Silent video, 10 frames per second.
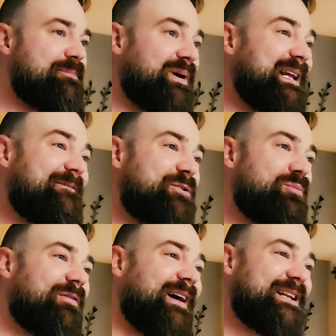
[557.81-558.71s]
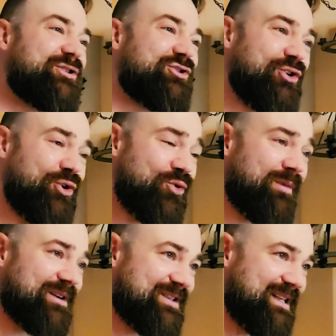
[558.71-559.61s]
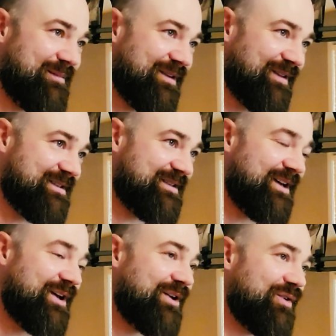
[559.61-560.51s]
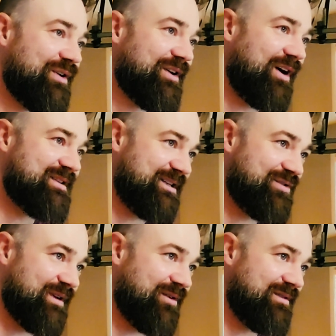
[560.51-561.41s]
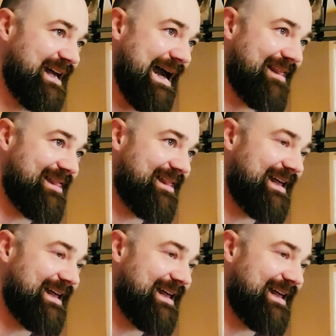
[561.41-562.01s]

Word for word: But if you provide too much stimulus, you can cause injury or death.